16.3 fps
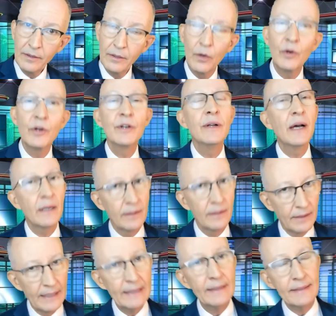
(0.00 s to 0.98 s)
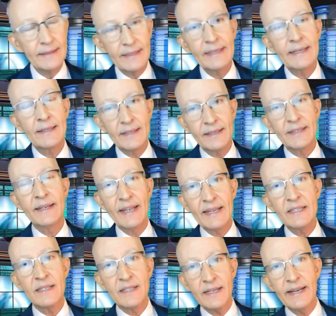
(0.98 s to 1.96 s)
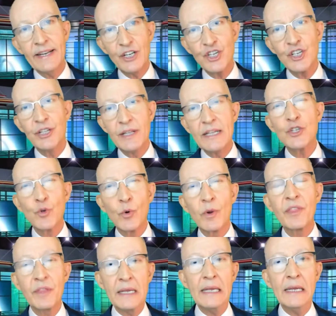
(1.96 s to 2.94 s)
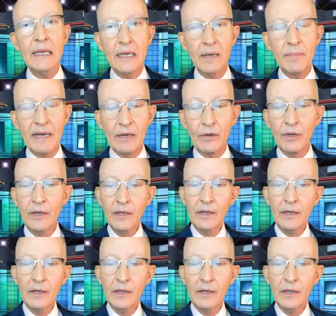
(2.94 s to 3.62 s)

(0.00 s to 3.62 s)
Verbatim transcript: or you're not likely to get to the destination that you're thinking about.